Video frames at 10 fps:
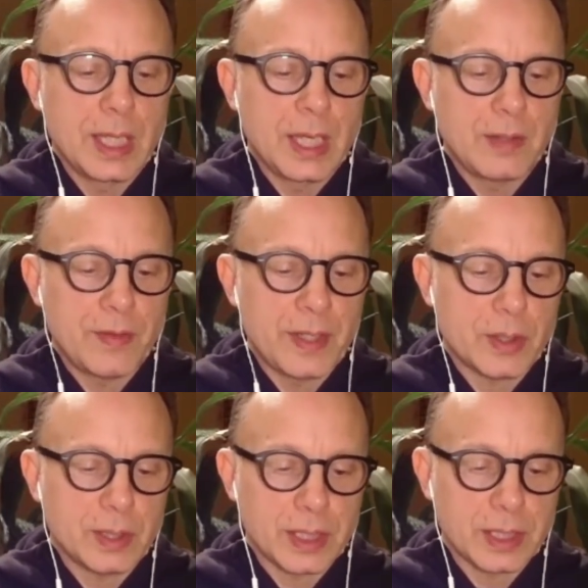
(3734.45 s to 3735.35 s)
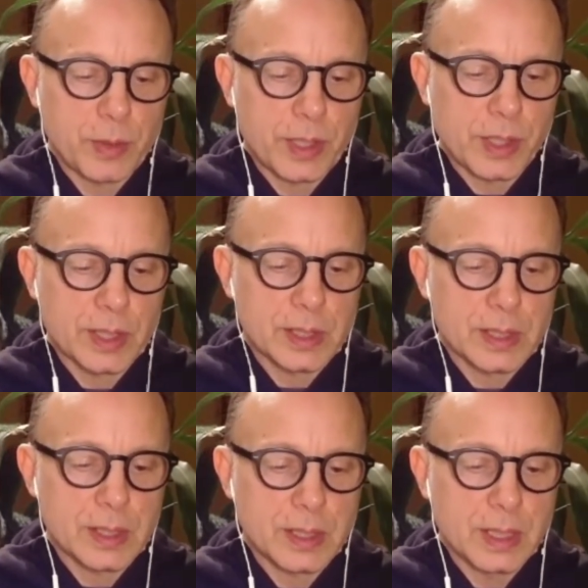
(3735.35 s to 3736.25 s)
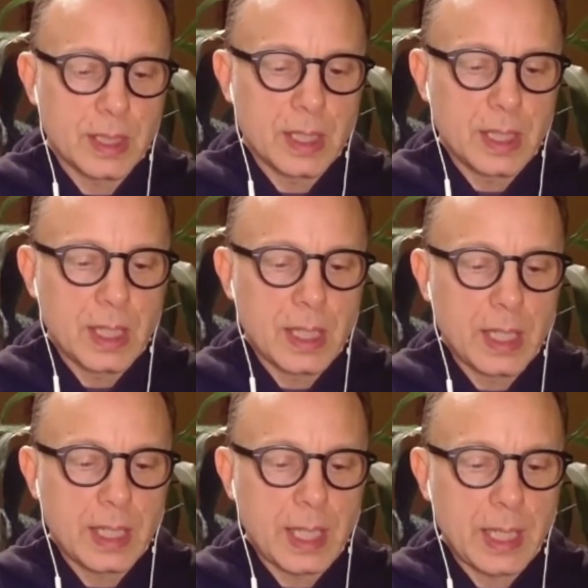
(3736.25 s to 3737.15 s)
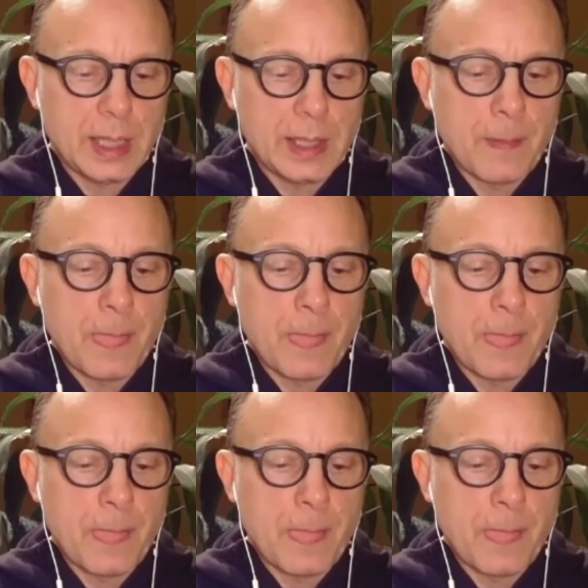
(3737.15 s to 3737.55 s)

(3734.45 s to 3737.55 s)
and facial expressions. Again,